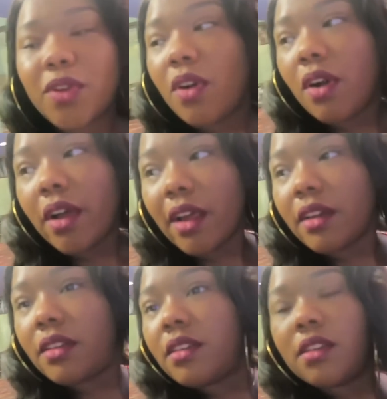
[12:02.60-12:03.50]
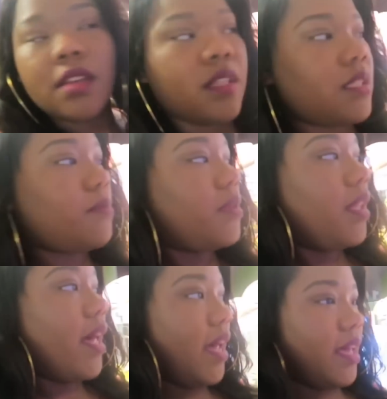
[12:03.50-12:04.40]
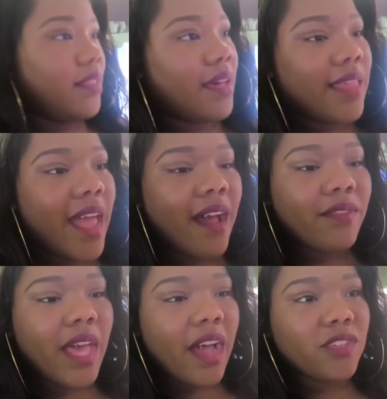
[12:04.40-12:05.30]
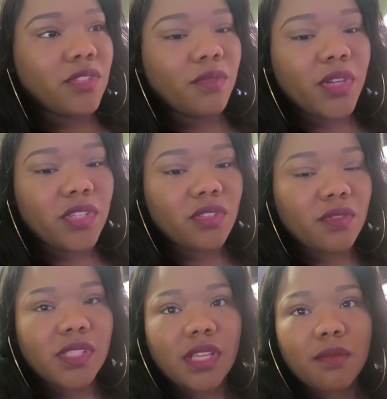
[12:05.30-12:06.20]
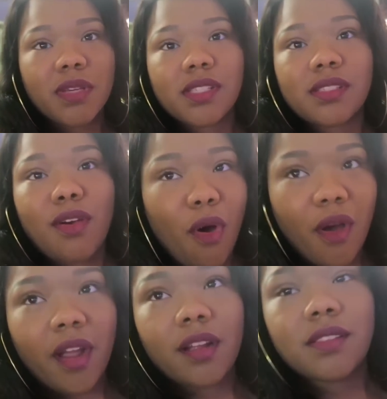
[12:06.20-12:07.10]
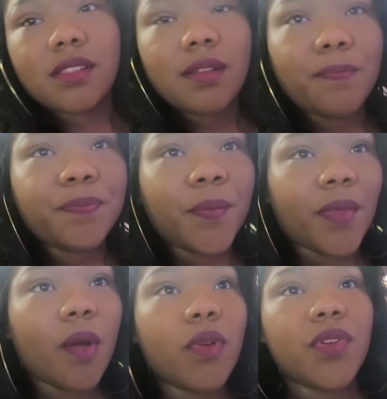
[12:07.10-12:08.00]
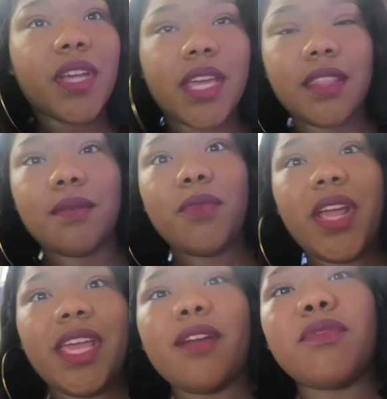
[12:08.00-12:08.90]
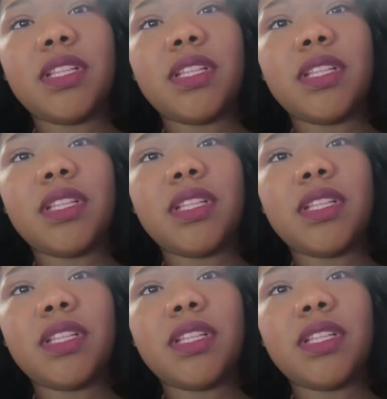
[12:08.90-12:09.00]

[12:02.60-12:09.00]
your card to play. Like they have the actual Regal Cinemas cards. Or you can get them right here and